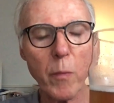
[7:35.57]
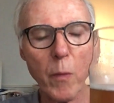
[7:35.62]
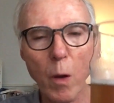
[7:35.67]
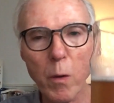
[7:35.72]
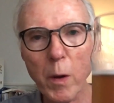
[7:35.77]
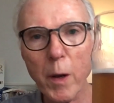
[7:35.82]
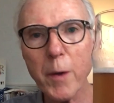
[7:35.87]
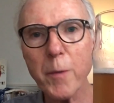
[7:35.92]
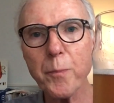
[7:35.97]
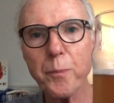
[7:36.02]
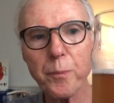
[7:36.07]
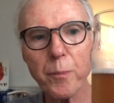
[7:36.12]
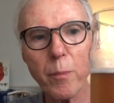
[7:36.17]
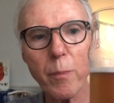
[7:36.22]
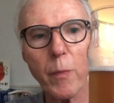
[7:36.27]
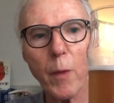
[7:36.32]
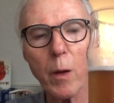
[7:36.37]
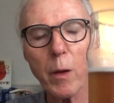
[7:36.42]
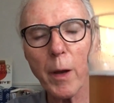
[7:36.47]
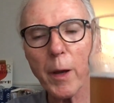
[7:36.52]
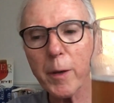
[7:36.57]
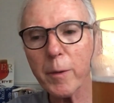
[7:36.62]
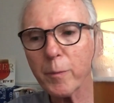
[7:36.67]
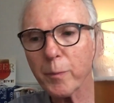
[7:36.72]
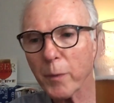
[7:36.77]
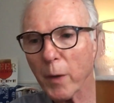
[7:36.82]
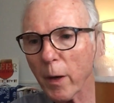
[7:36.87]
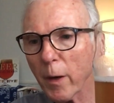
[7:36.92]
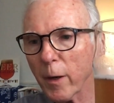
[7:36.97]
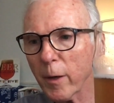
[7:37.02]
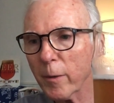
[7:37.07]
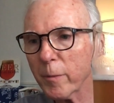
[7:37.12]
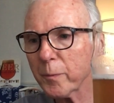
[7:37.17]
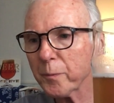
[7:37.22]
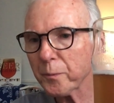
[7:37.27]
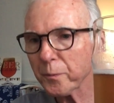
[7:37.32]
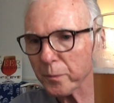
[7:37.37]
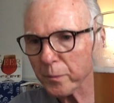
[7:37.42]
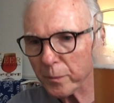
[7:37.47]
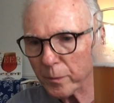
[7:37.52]
Okay, okay. Uh,
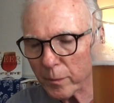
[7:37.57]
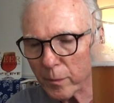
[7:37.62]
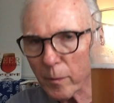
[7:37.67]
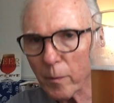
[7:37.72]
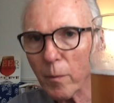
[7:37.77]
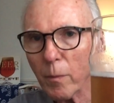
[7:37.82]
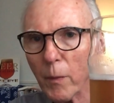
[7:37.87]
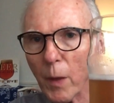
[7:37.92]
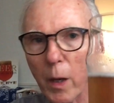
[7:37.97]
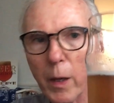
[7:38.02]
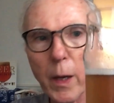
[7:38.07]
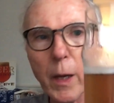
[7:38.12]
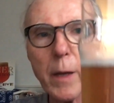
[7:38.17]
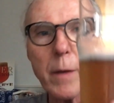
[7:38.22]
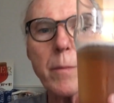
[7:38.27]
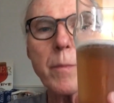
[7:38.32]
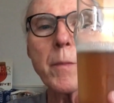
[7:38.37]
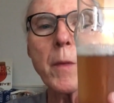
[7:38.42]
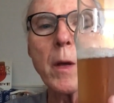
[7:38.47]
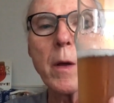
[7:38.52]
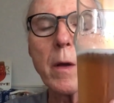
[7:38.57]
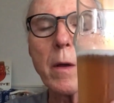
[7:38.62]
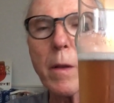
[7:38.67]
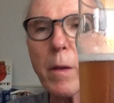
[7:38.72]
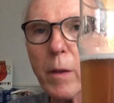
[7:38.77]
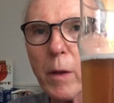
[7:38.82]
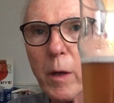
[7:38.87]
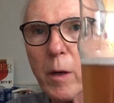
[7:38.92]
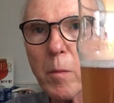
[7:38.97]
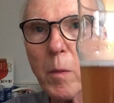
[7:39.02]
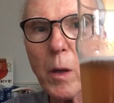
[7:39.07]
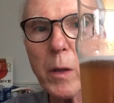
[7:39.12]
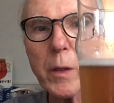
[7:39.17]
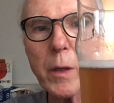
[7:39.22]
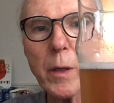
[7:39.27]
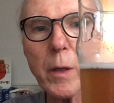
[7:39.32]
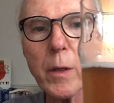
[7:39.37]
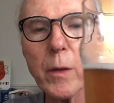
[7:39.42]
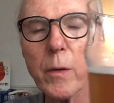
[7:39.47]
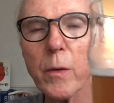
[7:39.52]
again, thin
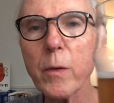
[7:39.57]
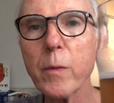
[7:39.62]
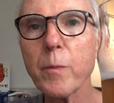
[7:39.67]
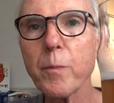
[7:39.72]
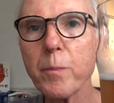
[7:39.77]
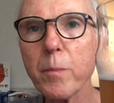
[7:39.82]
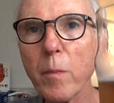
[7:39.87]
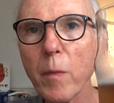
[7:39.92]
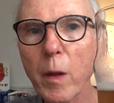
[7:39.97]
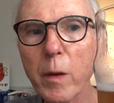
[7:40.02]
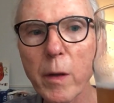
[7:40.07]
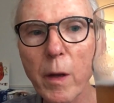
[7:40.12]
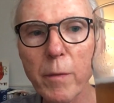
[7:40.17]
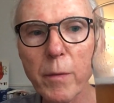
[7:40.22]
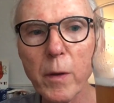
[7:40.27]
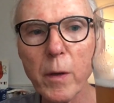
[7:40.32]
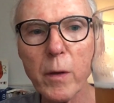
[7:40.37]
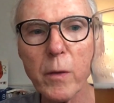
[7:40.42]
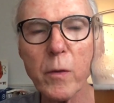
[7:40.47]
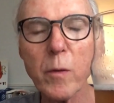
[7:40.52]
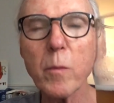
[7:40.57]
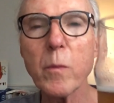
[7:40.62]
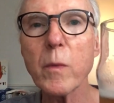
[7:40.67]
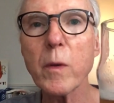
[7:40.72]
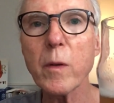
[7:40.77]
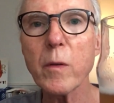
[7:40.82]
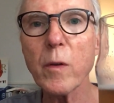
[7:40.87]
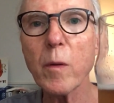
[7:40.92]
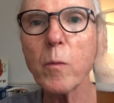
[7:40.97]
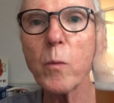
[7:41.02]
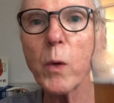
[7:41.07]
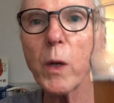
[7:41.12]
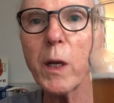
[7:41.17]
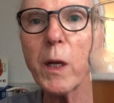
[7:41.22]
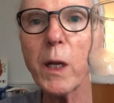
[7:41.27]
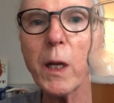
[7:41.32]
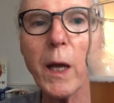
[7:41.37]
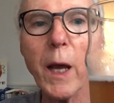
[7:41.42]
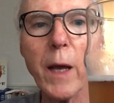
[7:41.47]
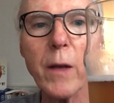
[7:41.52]
maltiness, definitely some, some
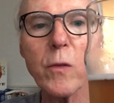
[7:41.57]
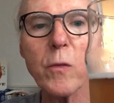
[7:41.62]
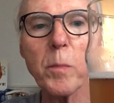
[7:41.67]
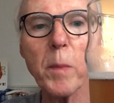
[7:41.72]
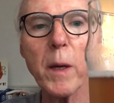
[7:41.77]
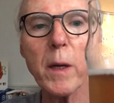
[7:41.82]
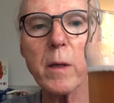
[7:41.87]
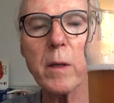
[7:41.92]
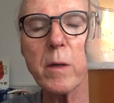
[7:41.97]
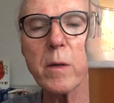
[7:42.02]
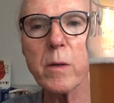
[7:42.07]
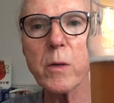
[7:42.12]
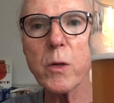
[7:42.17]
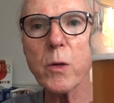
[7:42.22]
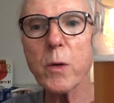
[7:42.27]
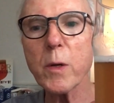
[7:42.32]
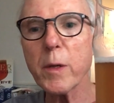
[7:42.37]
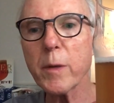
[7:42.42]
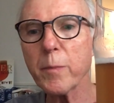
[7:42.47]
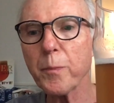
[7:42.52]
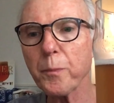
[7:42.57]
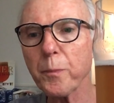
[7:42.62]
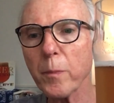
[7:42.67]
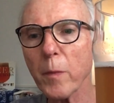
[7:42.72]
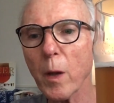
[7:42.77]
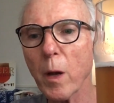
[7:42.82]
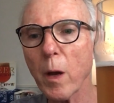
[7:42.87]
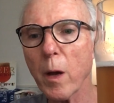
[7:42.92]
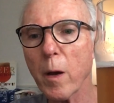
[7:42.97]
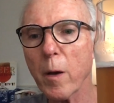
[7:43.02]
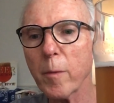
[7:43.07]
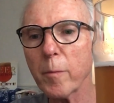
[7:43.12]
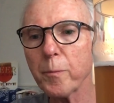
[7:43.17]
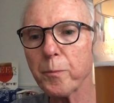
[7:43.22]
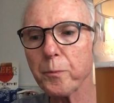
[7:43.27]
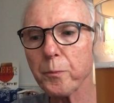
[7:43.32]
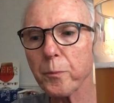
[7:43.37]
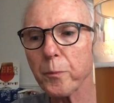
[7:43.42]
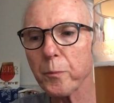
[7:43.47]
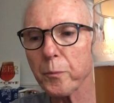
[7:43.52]
wheaty aspect to it. Um,
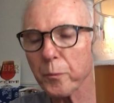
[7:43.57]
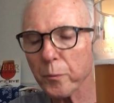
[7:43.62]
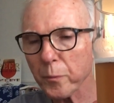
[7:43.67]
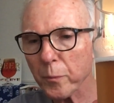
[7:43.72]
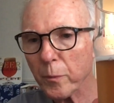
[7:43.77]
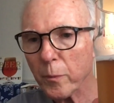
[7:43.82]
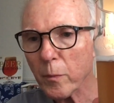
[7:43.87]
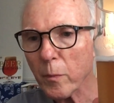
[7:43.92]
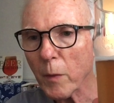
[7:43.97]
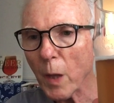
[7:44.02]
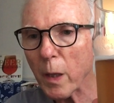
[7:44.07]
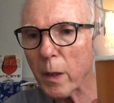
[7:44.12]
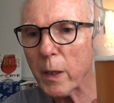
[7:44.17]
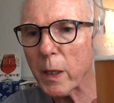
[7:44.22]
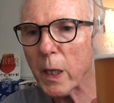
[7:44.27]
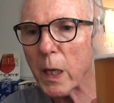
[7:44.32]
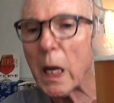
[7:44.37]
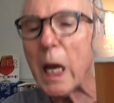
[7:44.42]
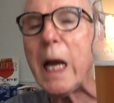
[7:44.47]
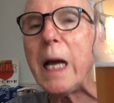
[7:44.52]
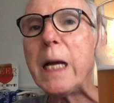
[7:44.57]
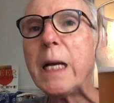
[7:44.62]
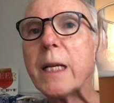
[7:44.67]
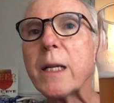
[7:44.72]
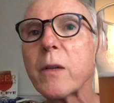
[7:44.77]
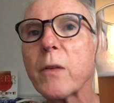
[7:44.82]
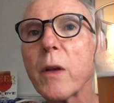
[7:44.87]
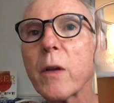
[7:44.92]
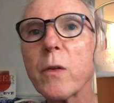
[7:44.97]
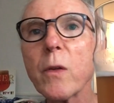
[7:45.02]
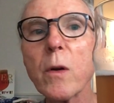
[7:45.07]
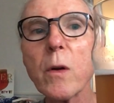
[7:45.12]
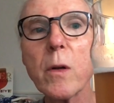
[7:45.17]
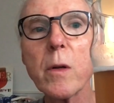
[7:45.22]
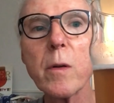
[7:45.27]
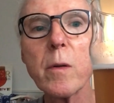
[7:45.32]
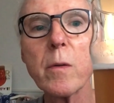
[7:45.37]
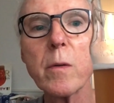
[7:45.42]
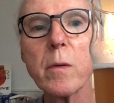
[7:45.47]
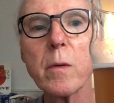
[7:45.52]
the
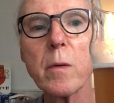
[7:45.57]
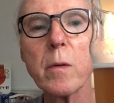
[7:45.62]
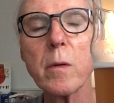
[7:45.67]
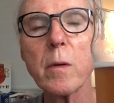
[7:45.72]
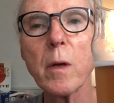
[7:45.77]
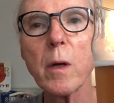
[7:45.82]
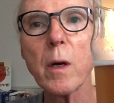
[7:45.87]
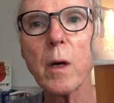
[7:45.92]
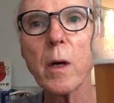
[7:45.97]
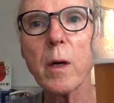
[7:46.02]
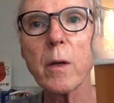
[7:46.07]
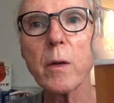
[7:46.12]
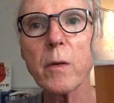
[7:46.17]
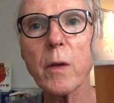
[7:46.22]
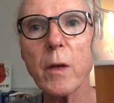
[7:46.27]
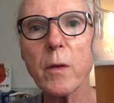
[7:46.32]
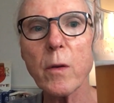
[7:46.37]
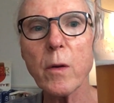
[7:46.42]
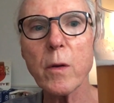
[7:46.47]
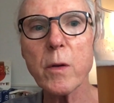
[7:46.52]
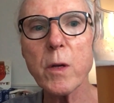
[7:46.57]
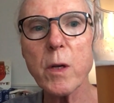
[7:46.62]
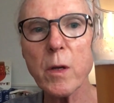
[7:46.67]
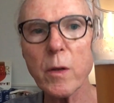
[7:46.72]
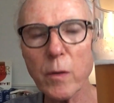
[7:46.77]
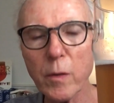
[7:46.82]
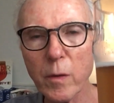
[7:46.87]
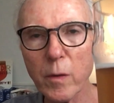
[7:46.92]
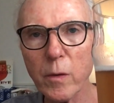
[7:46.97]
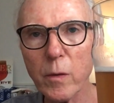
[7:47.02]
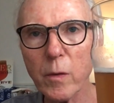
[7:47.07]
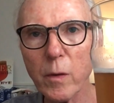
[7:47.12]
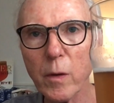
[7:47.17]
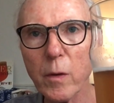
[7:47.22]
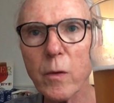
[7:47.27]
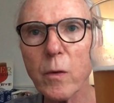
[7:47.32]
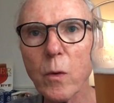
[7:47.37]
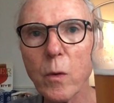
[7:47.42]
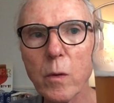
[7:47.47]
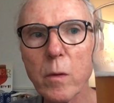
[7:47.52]
Saison uh, saison yeast is,
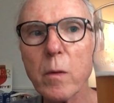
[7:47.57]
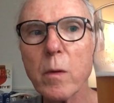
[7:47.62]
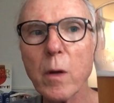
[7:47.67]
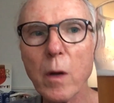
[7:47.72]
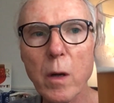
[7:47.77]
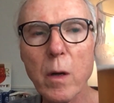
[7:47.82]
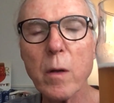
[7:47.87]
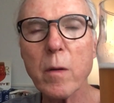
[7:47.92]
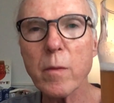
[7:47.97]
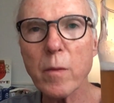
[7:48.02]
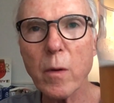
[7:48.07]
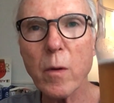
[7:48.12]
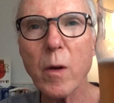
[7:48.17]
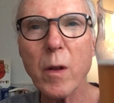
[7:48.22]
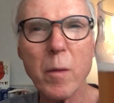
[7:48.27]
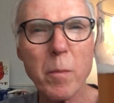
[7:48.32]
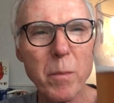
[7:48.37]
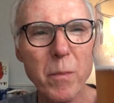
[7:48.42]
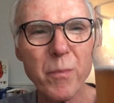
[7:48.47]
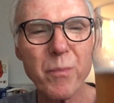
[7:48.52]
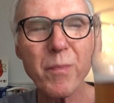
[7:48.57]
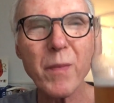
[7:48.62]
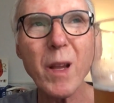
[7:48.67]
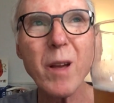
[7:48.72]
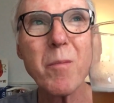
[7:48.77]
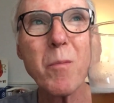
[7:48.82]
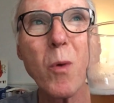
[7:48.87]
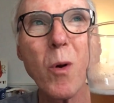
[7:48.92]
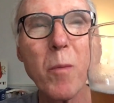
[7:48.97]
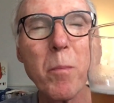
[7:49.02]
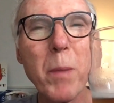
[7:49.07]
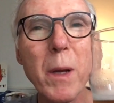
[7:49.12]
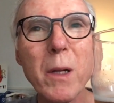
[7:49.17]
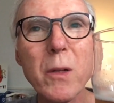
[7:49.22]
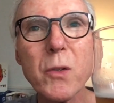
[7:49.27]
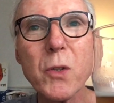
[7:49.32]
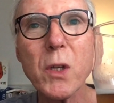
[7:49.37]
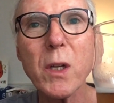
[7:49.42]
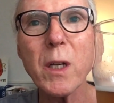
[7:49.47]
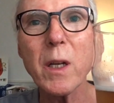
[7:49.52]
is uh, more
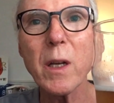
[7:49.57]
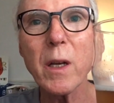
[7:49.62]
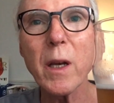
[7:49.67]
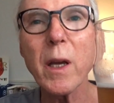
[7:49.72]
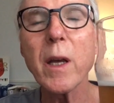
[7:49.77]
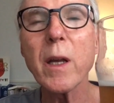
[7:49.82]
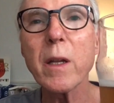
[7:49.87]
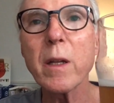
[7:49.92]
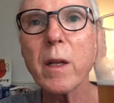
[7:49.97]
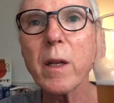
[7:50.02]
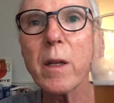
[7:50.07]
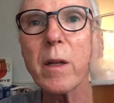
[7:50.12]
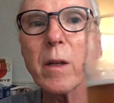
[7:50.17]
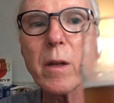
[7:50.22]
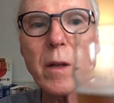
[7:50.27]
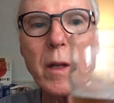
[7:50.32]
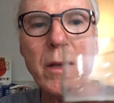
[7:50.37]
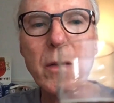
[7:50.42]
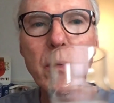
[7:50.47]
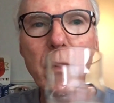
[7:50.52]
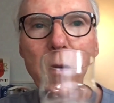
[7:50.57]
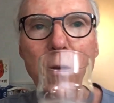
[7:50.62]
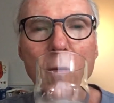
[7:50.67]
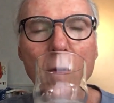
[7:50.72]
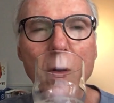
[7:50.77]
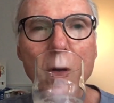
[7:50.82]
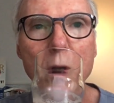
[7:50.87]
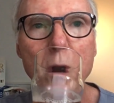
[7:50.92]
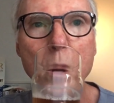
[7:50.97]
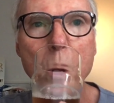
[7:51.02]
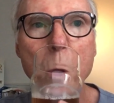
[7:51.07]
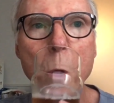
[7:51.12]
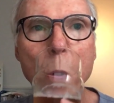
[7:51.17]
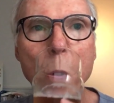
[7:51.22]
Belgiany again than, than saison.